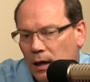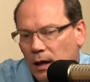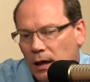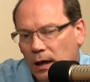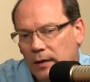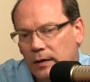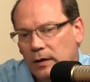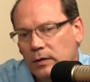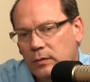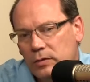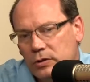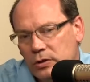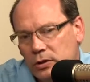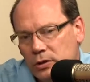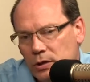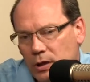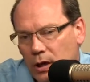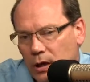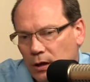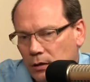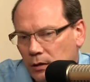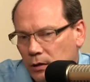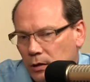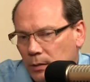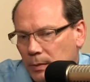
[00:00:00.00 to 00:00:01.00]
I think we should
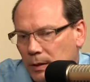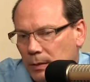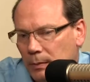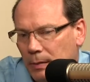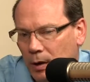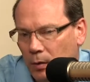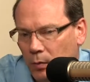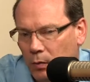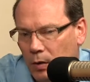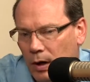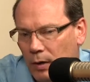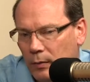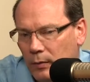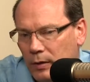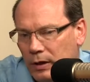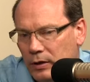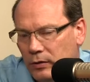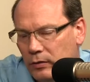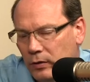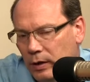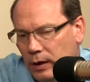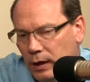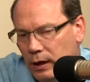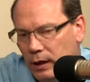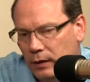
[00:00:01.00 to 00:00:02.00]
talk a little bit about why we
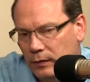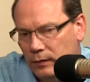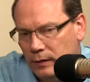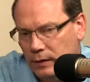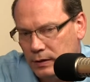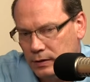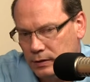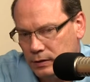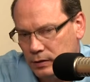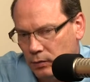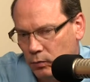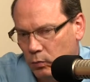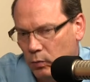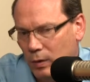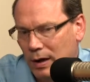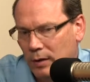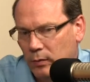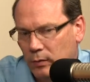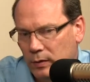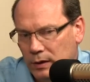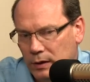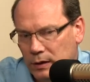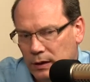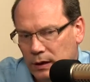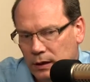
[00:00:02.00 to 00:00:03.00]
created this the way
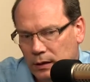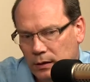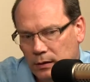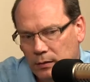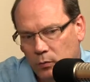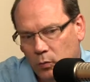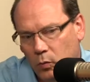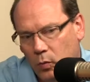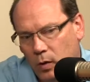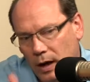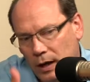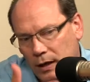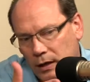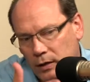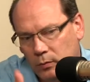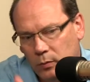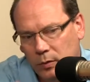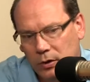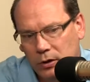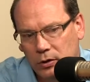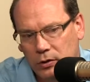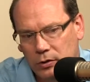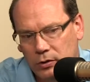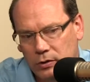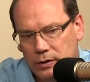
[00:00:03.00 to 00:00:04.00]
we did. Why did
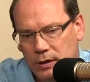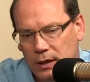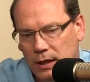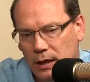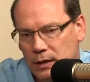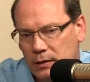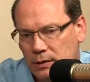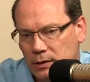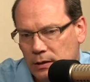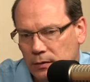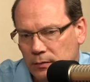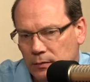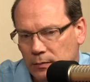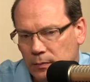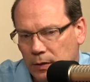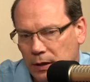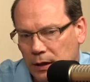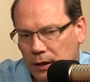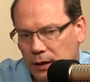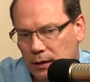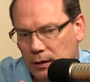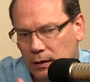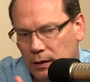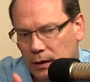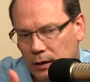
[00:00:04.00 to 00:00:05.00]
we use the
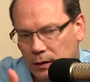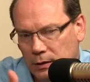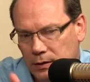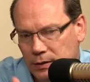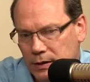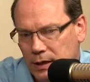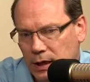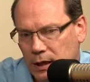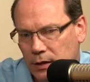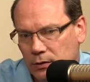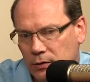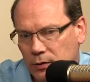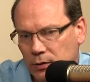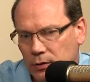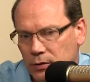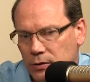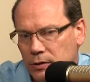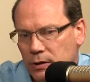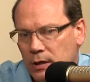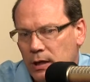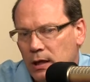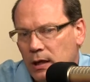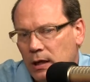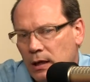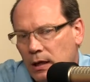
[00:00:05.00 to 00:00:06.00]
S&P sectors?
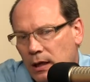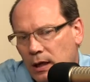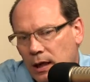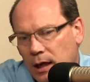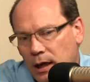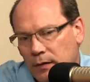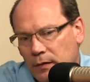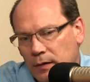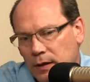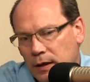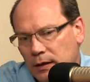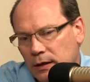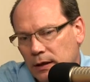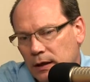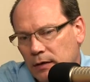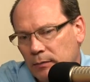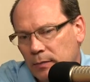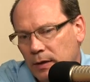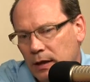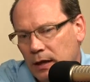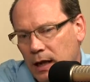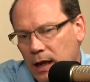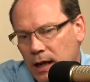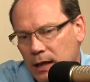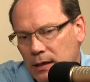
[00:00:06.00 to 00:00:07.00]
And then give
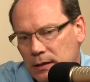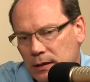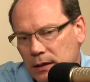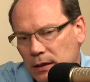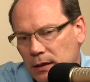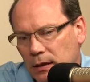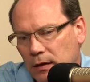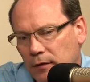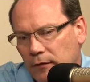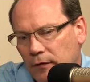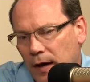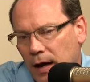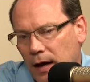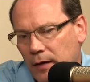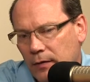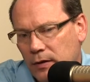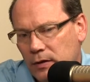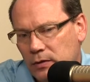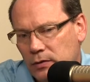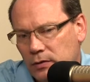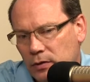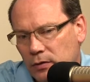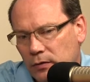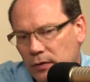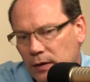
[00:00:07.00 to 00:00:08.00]
them an idea of how
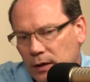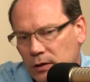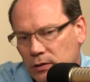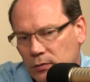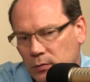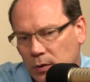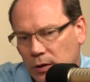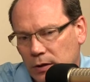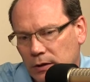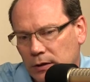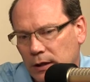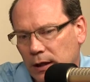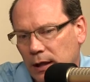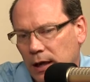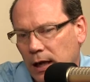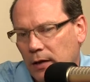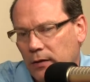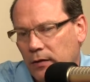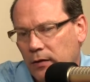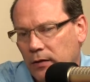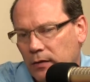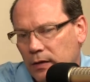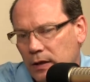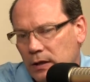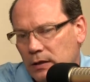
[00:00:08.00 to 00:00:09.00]
these two things work
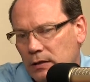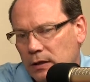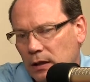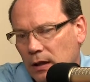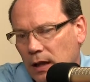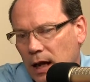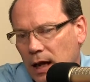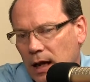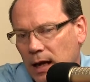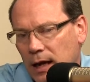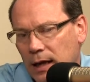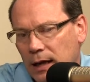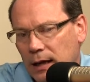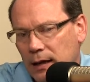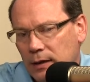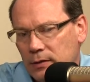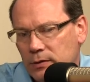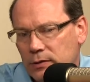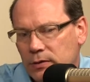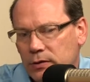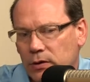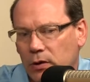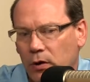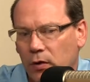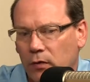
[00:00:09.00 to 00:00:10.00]
together. These
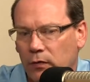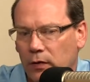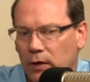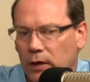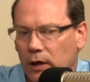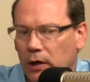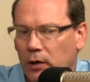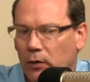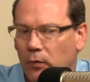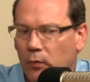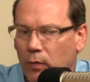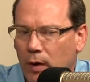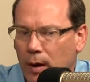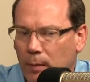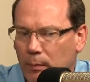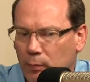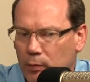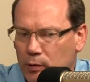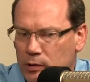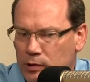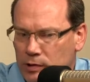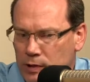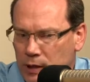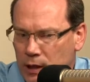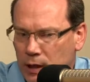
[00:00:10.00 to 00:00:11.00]
lines over here
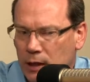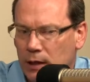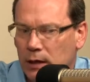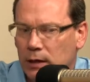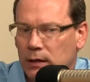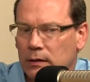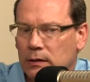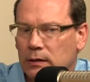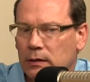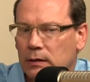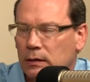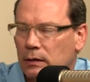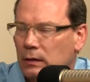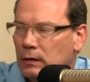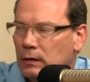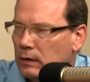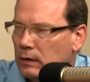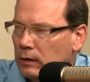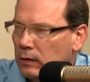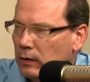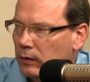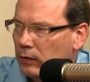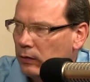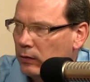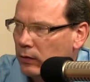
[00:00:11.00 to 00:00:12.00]
represent
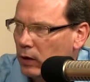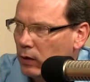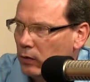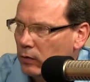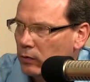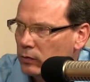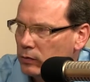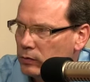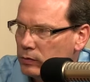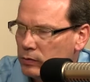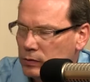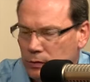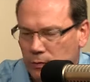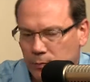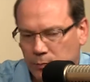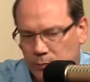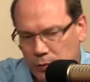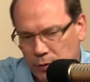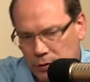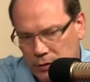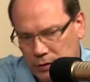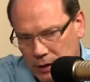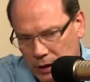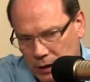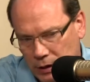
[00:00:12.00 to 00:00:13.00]
those
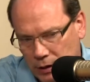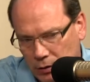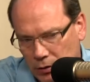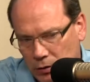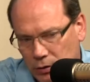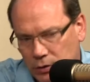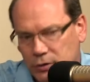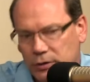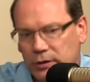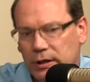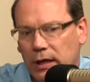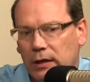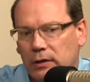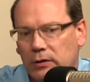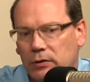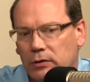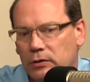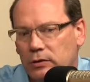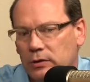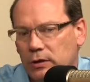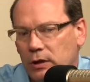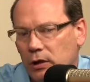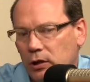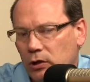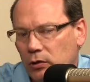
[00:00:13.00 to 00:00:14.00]
particular
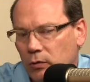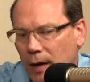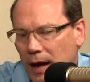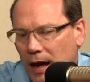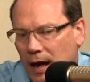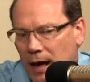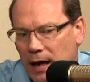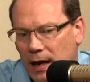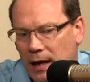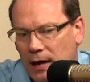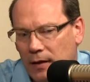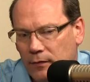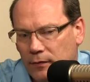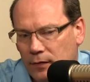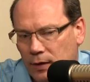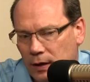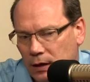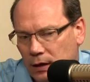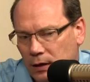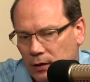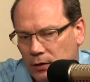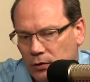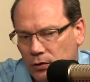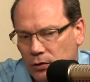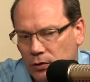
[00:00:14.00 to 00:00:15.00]
sectors that you have
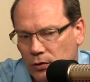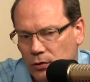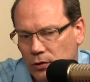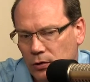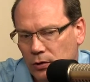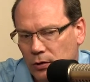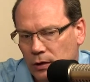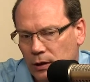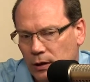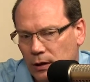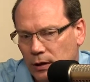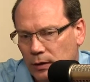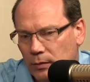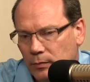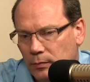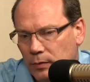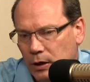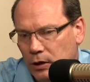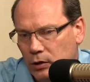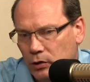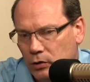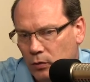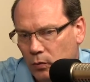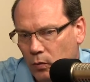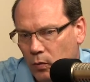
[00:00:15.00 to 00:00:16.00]
in
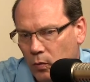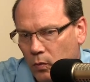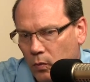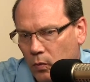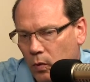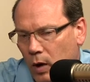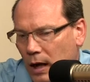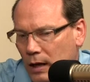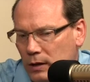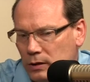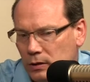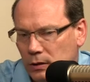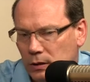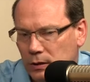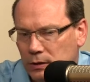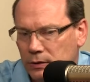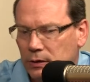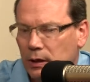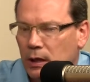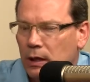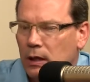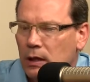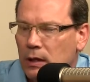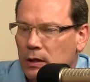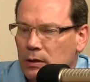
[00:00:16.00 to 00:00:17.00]
your watch list.
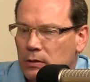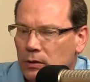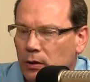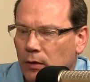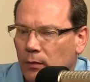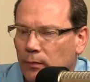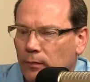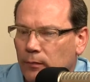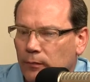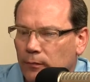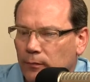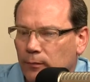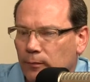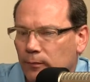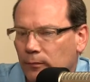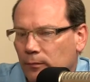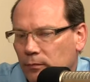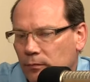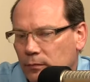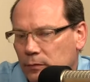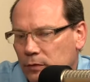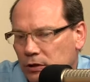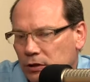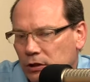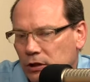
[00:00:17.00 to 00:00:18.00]
So
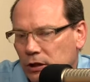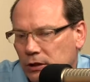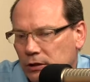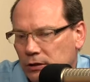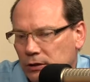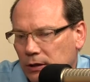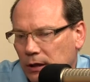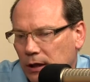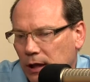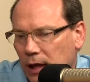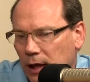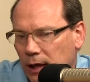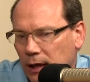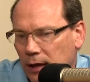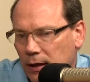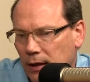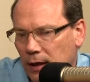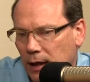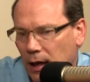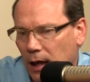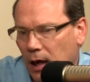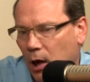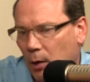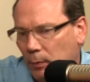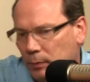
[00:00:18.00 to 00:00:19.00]
just to kind of
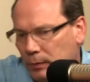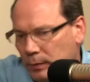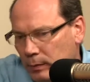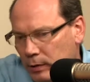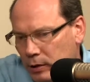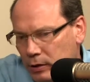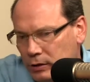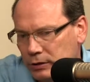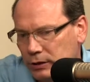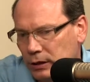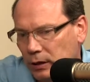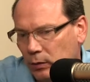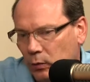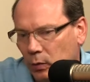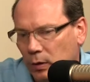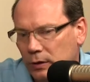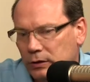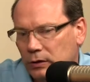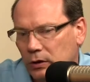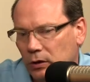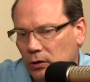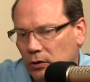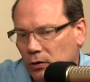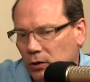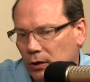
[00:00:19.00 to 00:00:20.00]
help them understand what
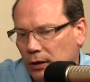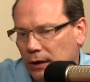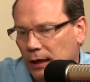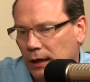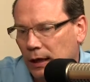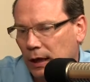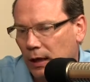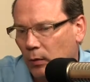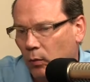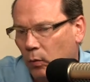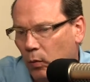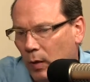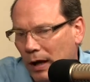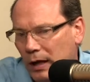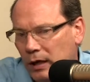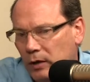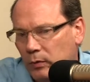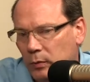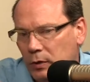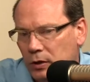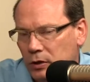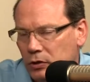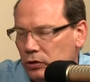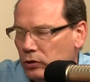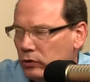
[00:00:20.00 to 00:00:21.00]
they're looking at, why did
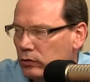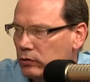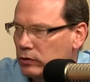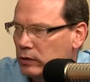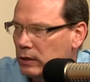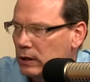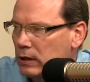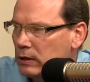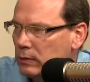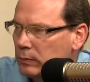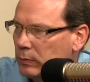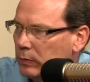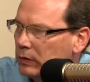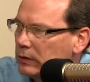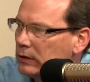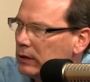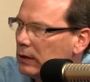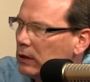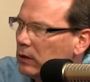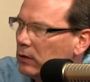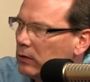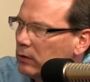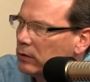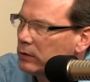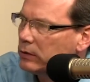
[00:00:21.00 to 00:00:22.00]
we choose these
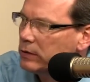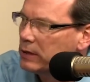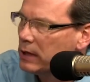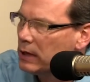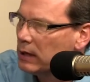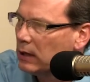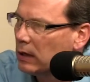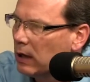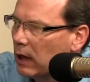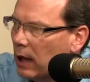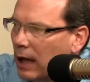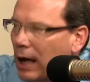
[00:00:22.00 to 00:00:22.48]
particular 10